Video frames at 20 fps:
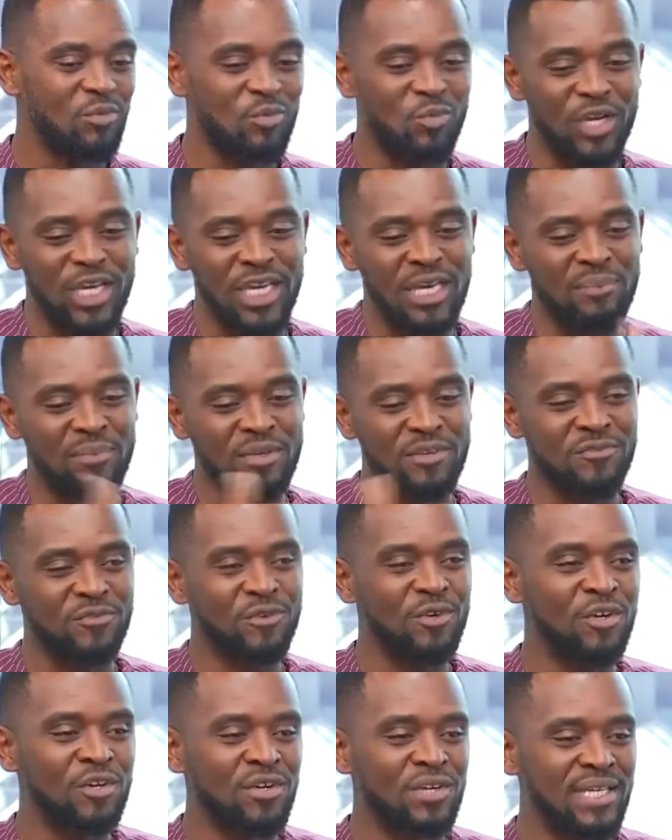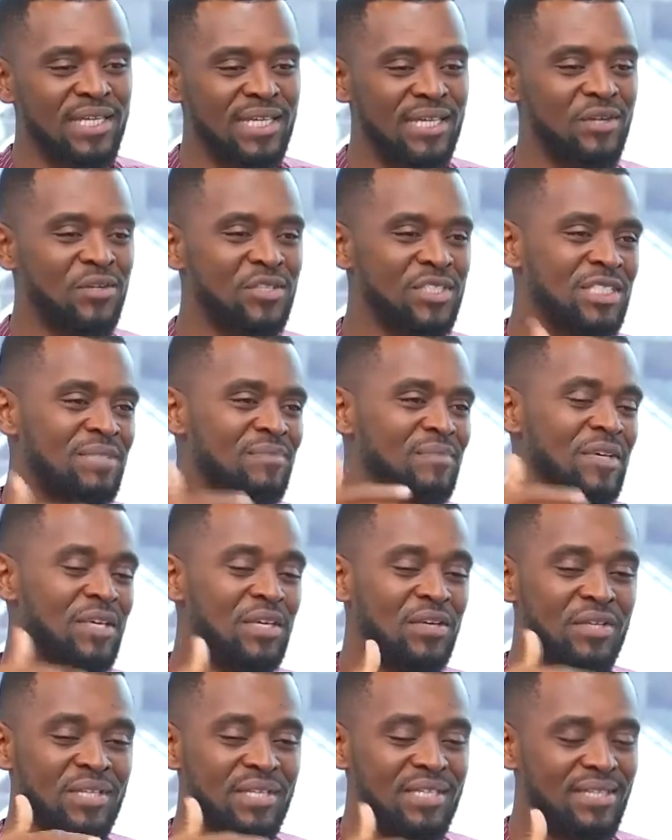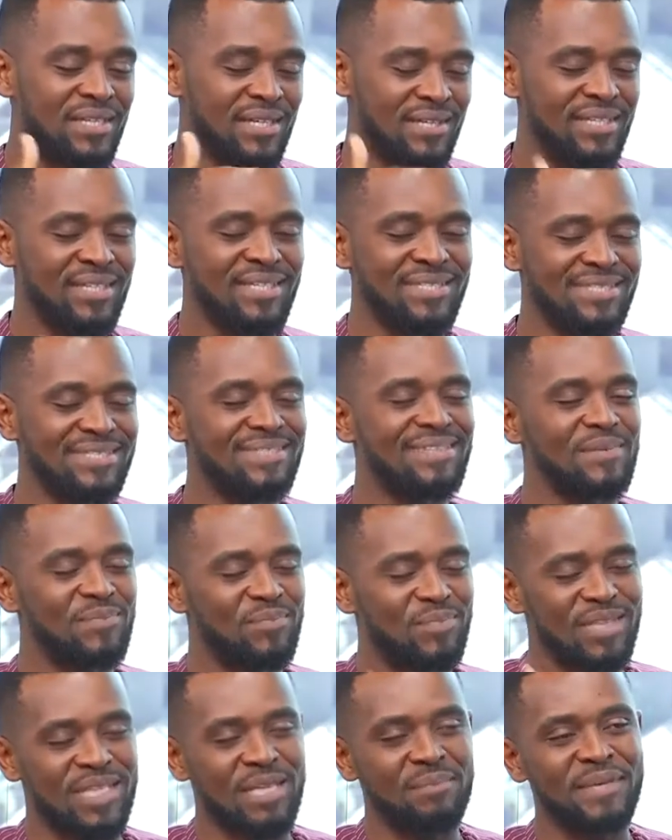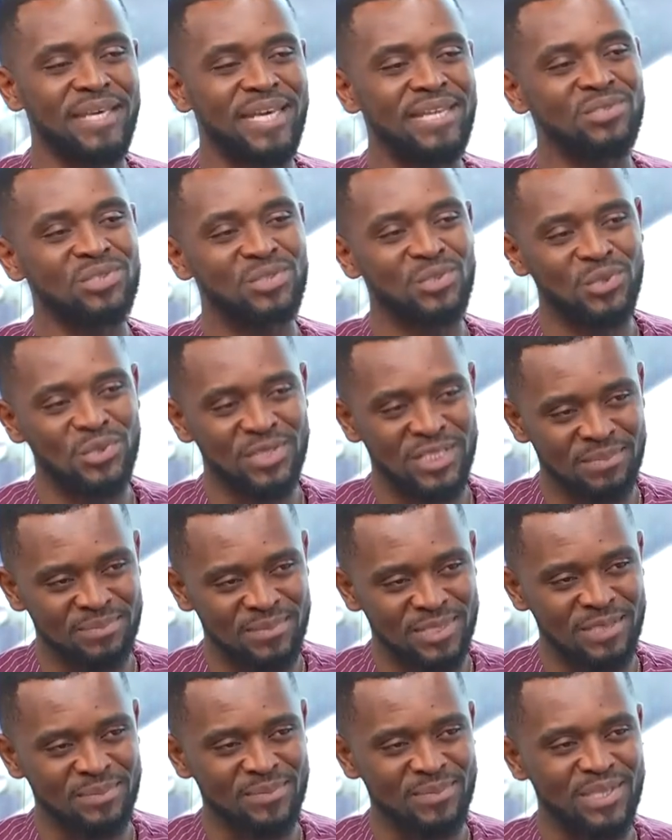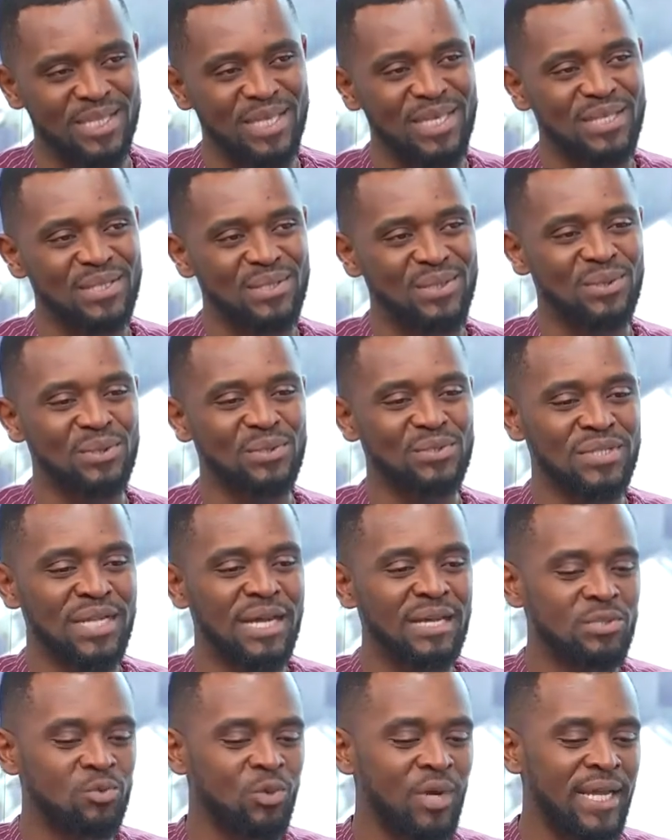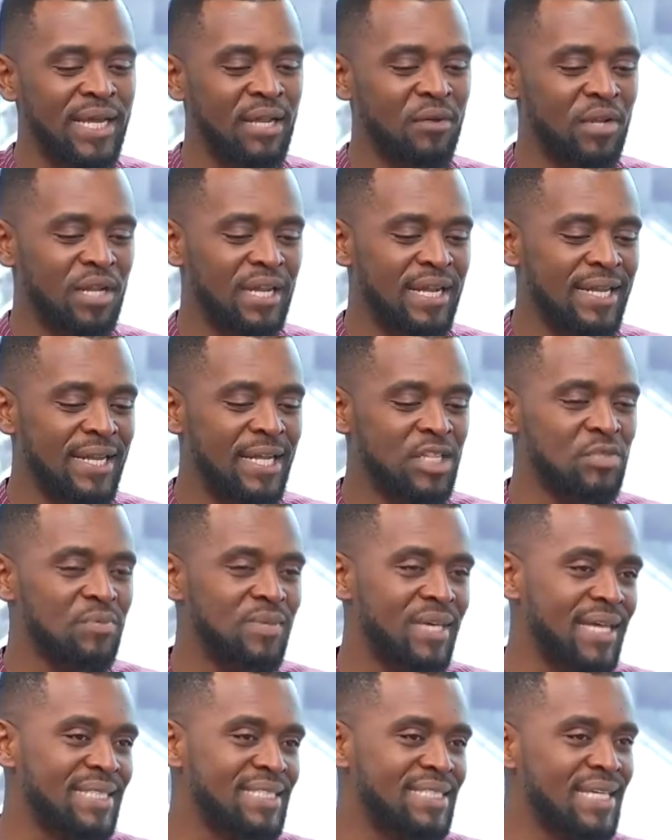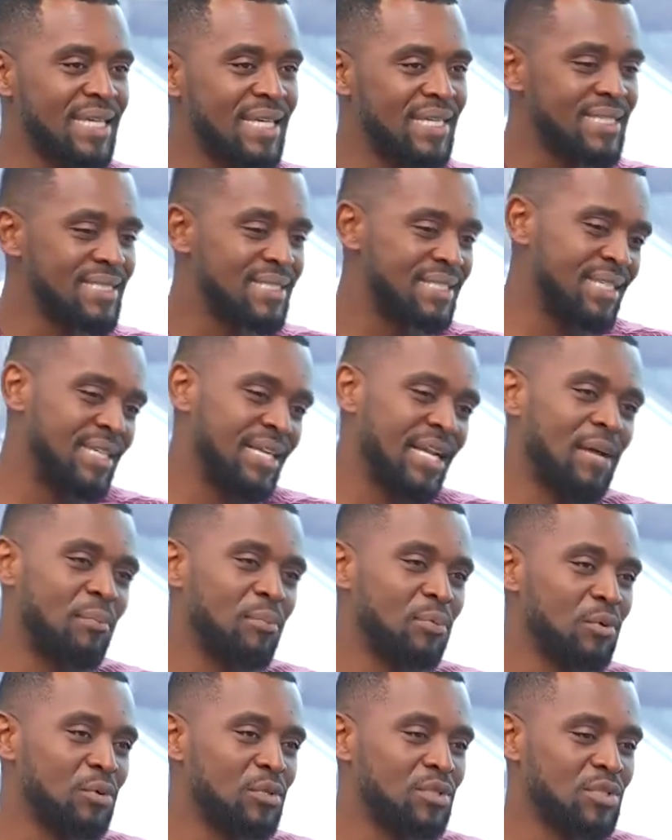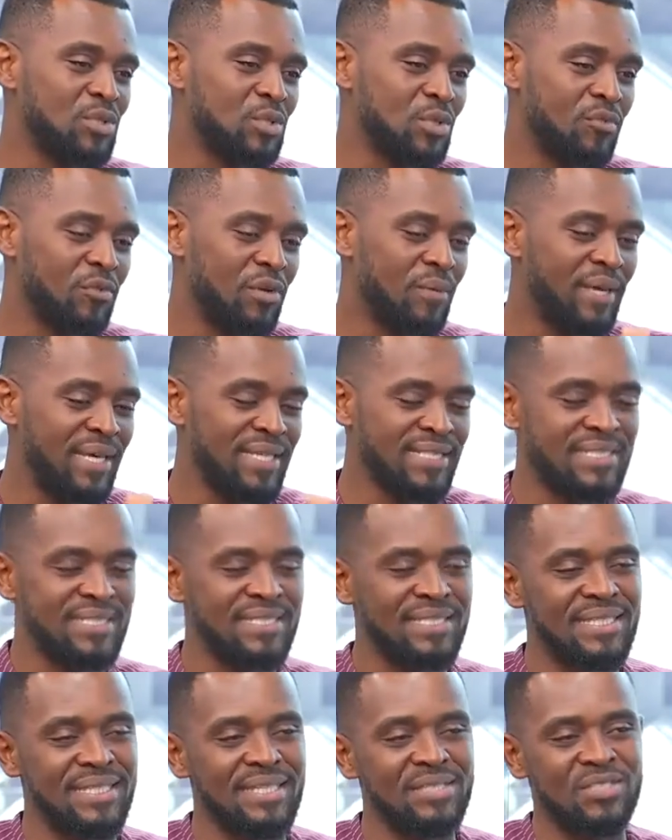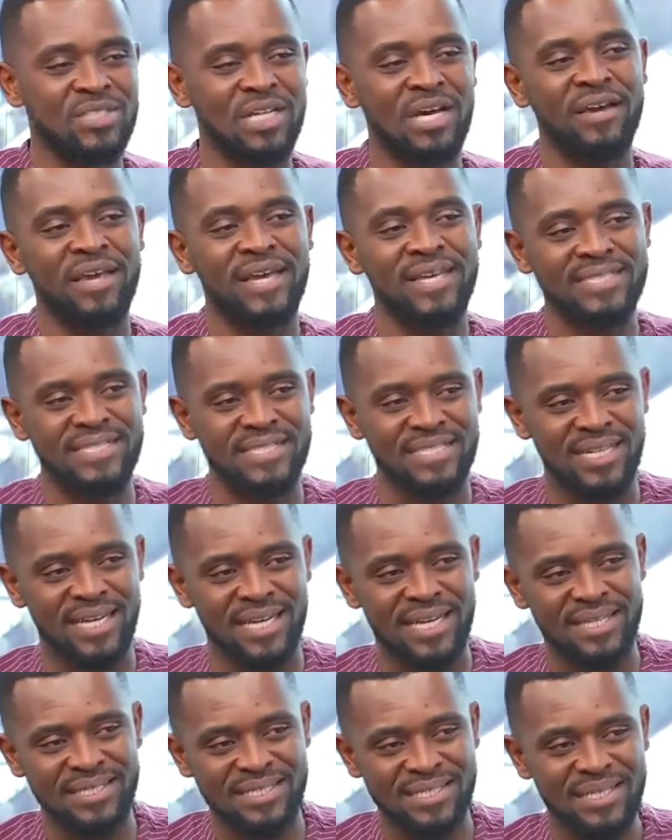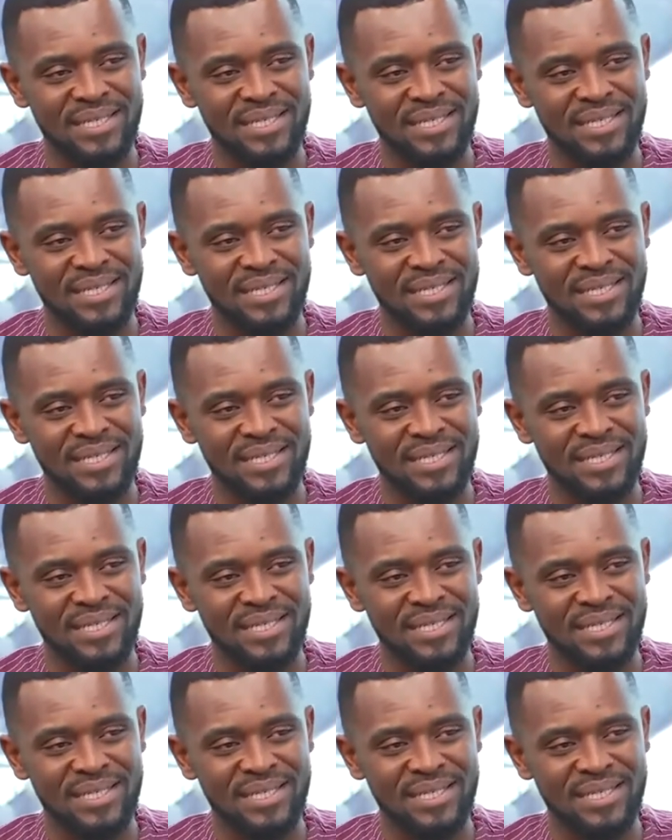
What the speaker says: way before he or she they begin to show symptoms. Right. So that's why there needed to be a change in approach, from STDs to now STIs.